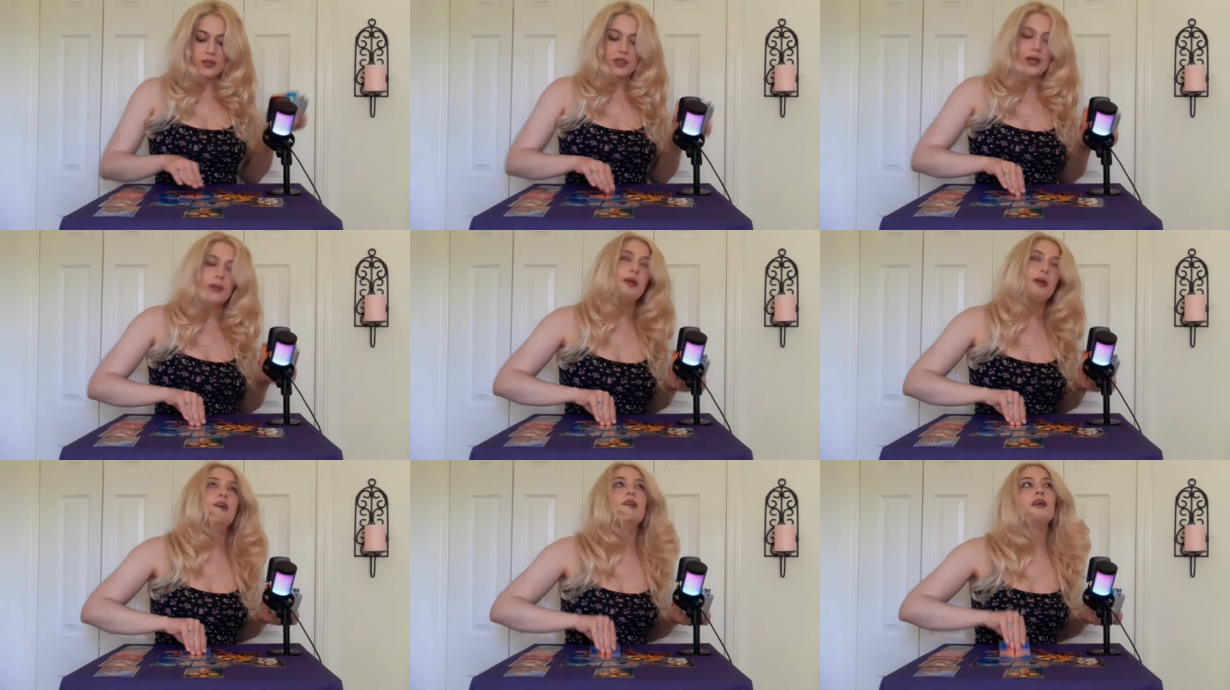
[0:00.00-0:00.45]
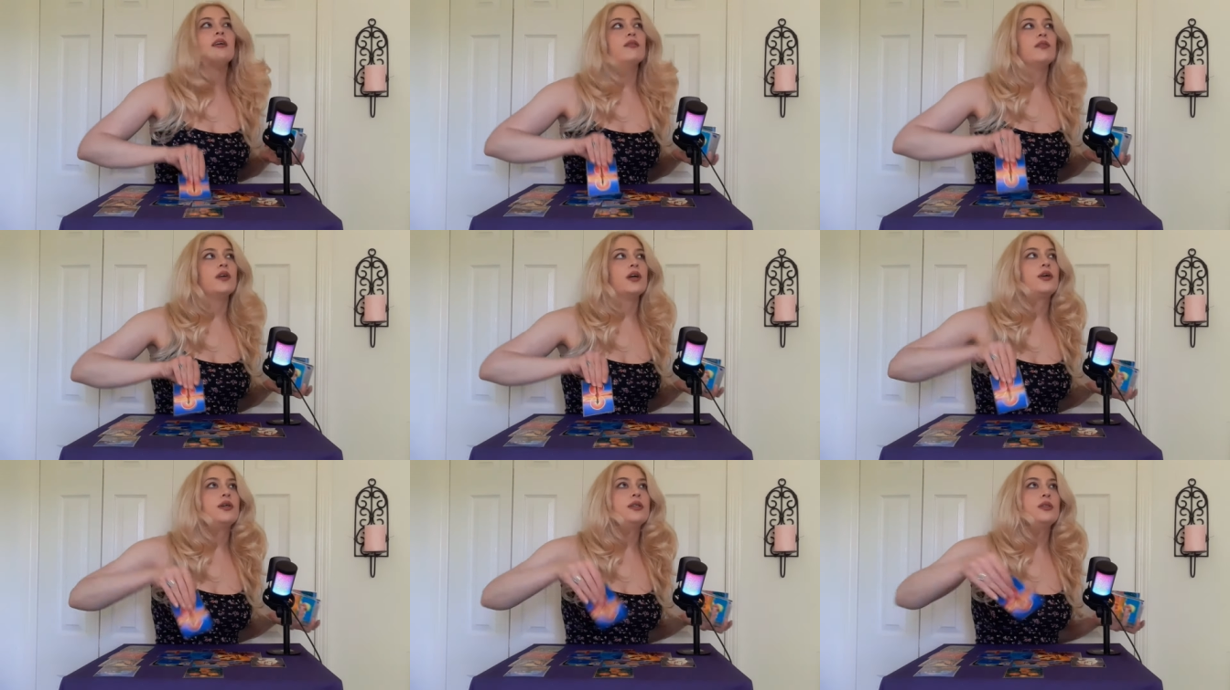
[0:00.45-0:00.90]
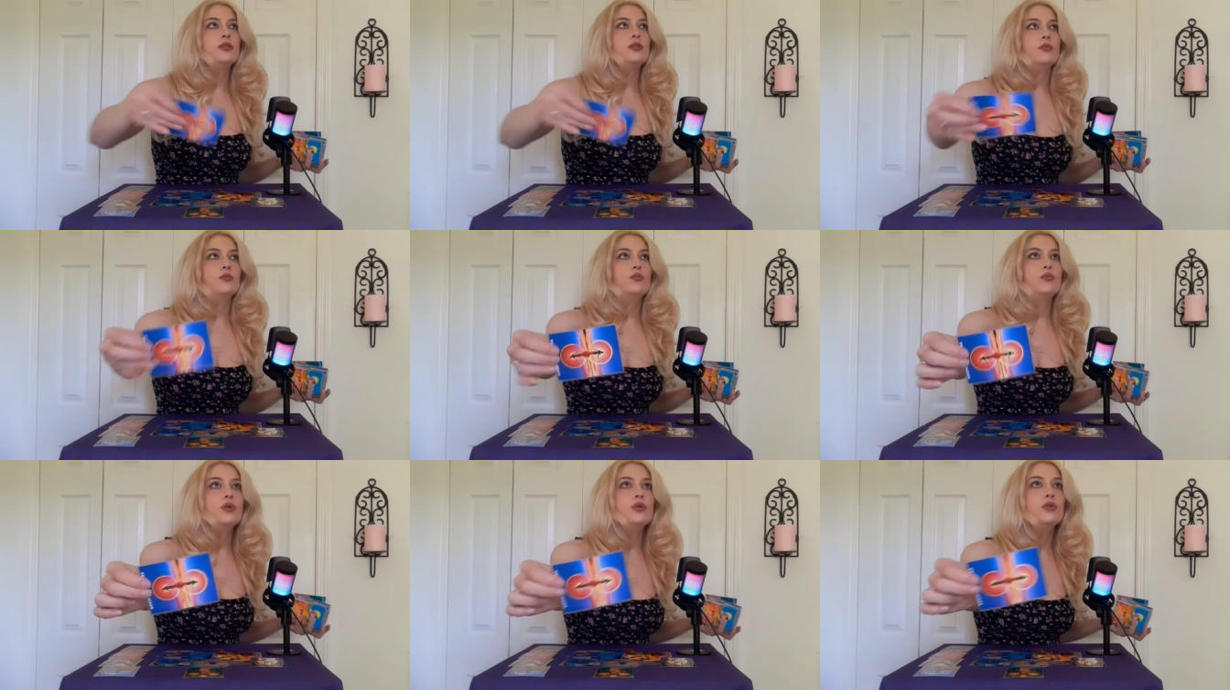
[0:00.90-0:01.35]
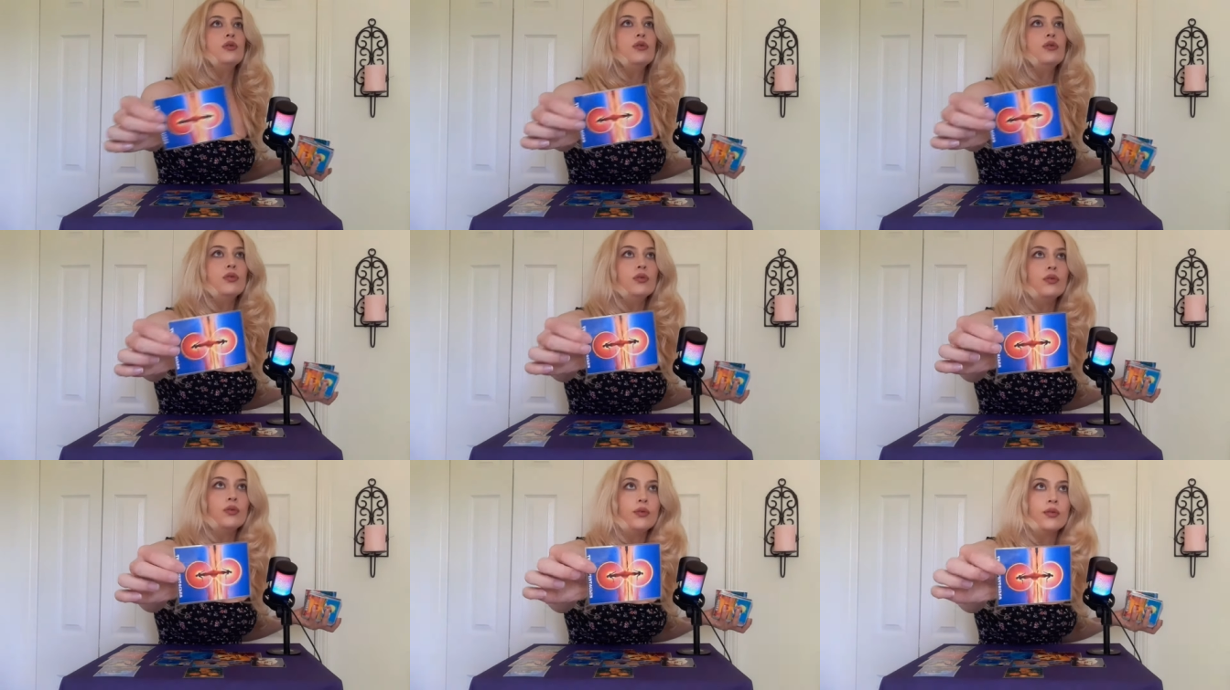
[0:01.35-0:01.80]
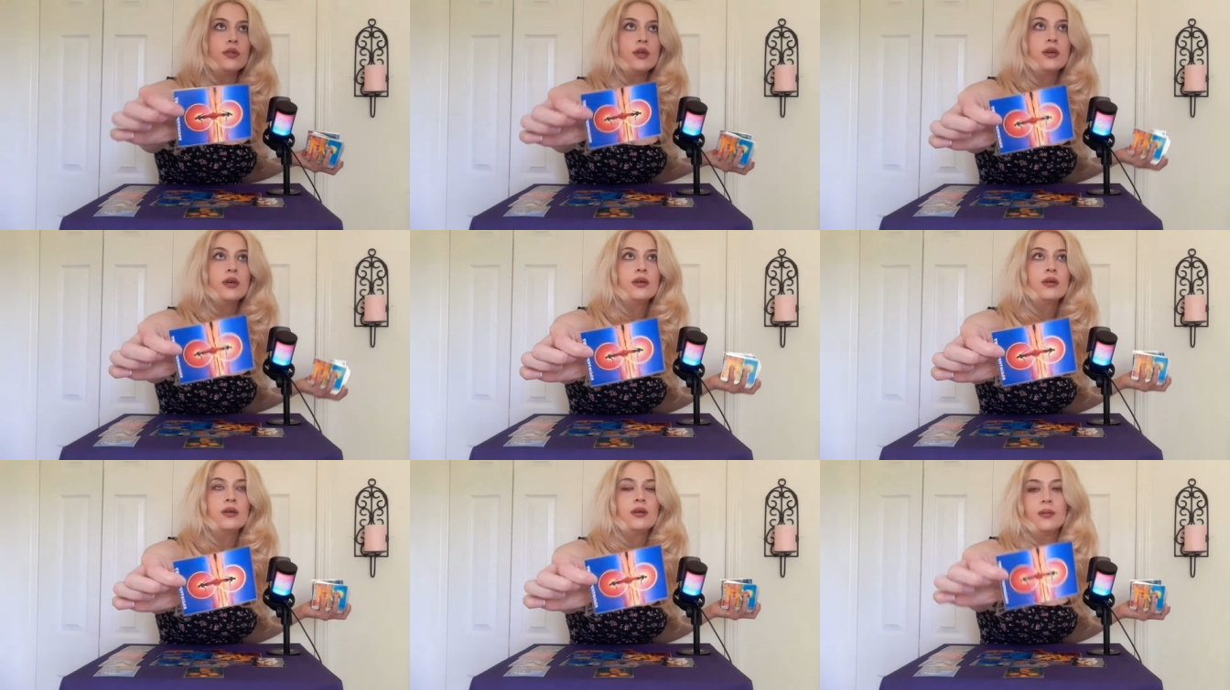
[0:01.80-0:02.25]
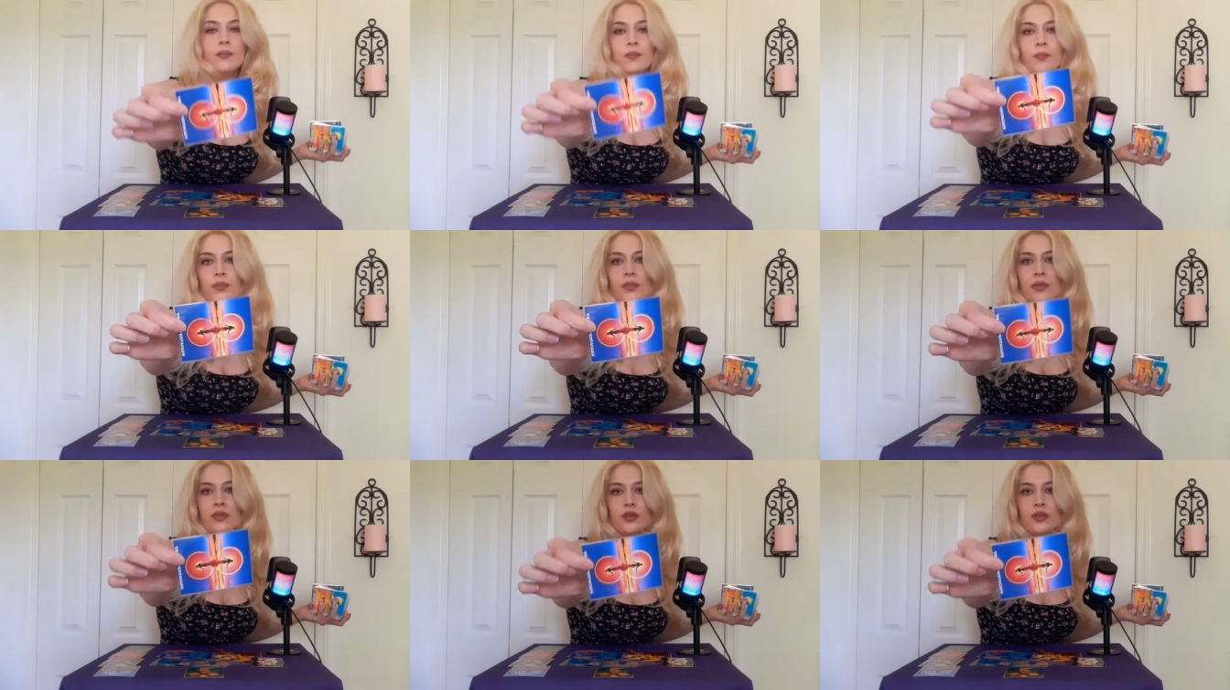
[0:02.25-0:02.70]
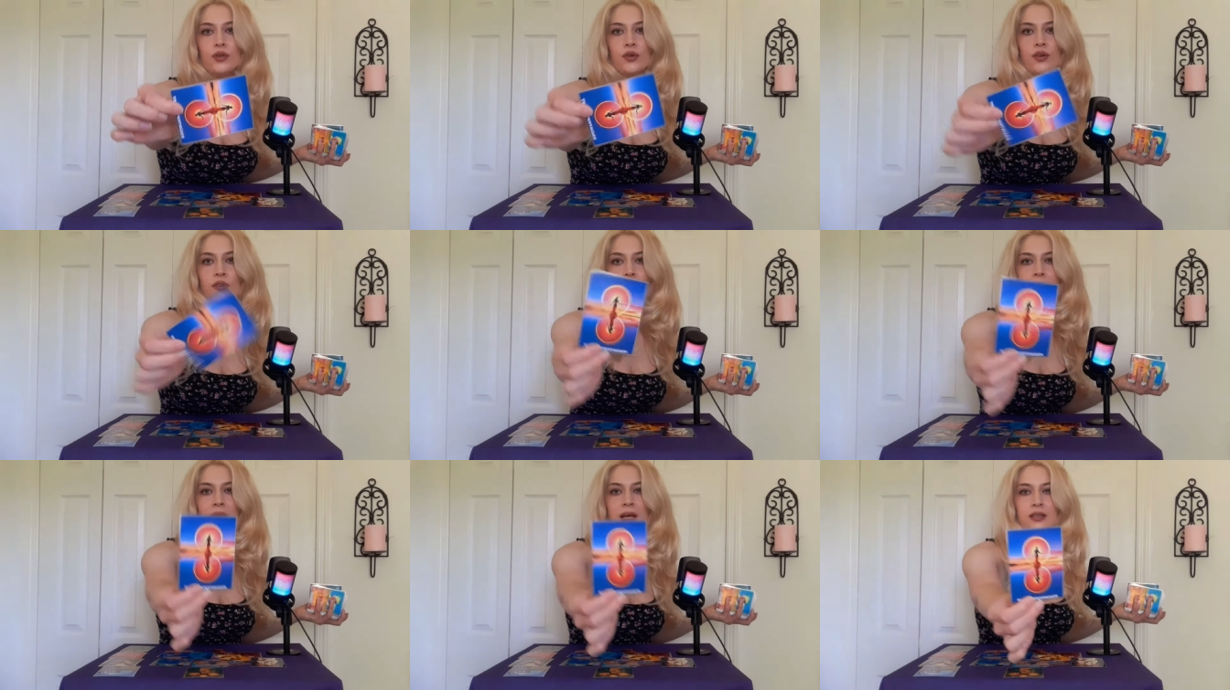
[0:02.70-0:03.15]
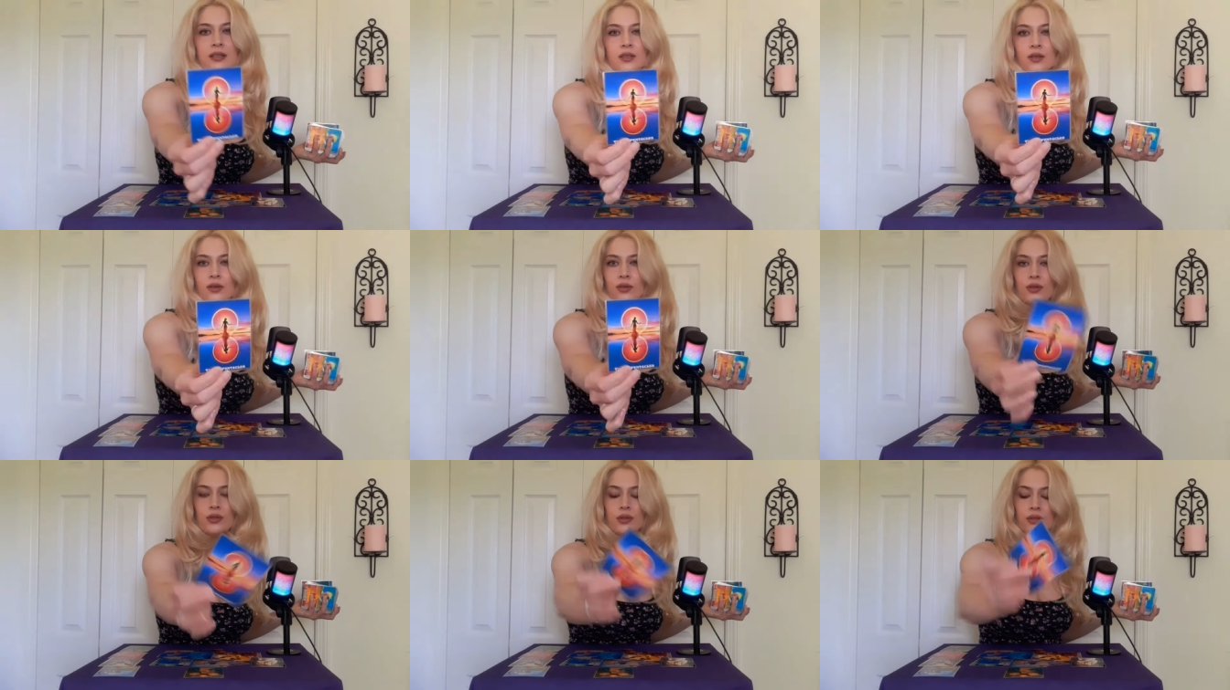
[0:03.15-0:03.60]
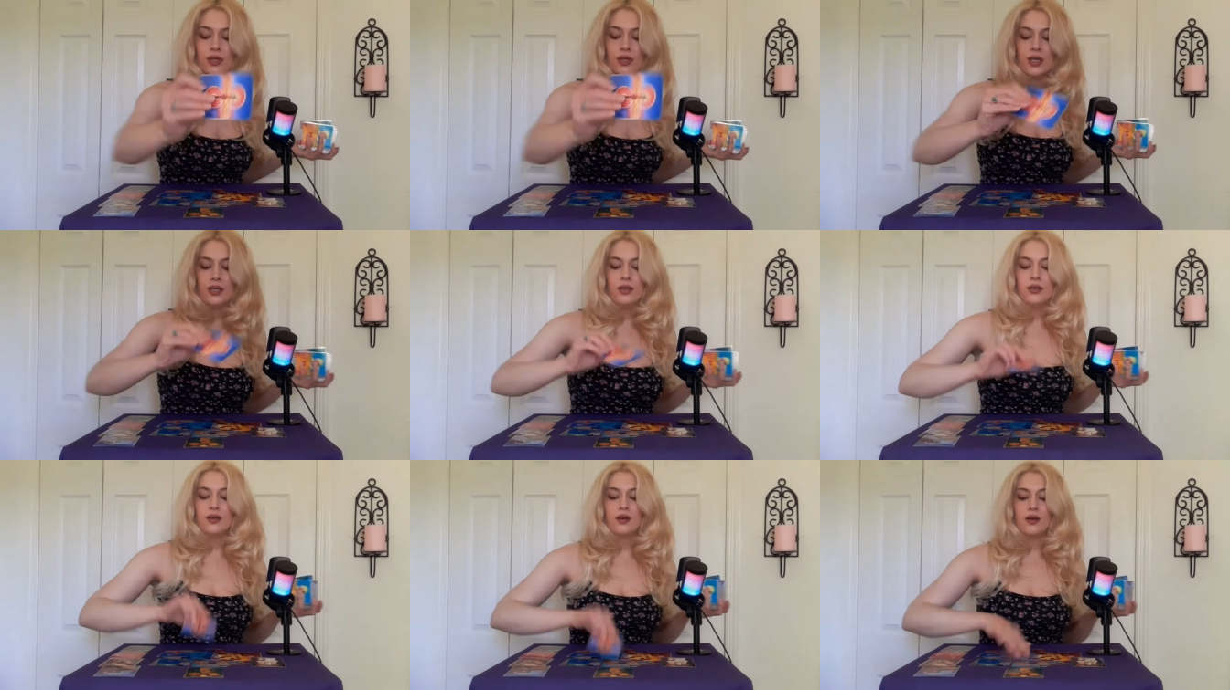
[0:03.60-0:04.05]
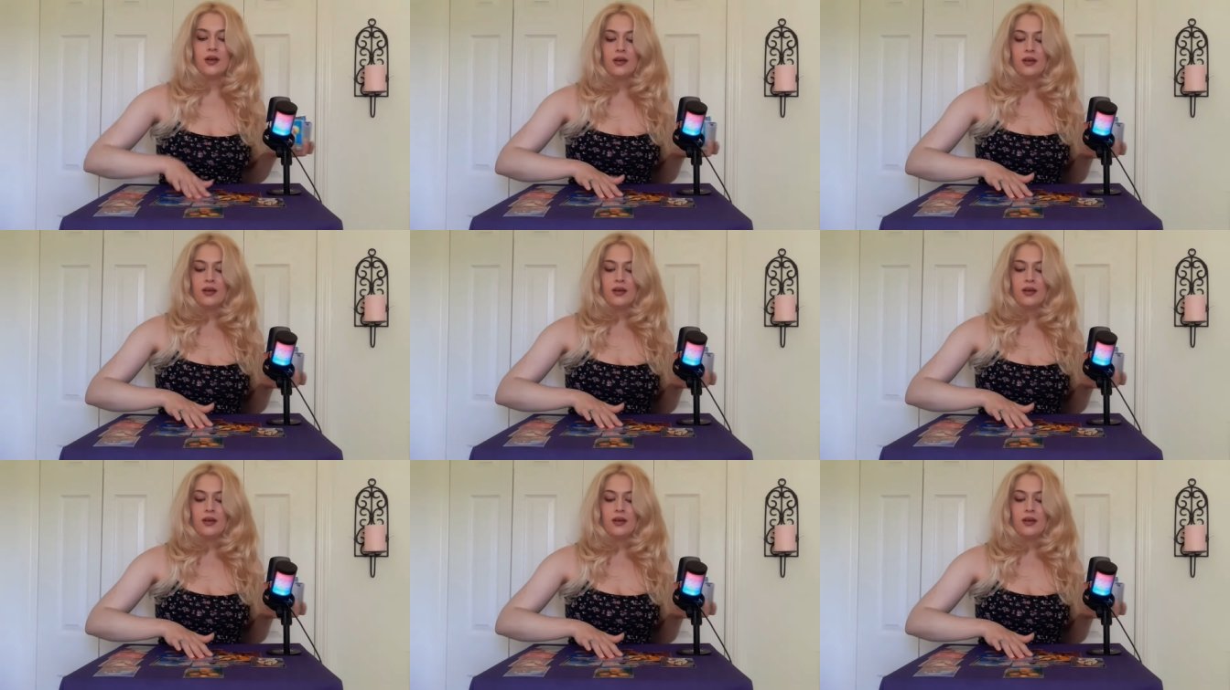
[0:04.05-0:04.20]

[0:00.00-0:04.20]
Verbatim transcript: I'm getting a very smooth Two of Pentacles here.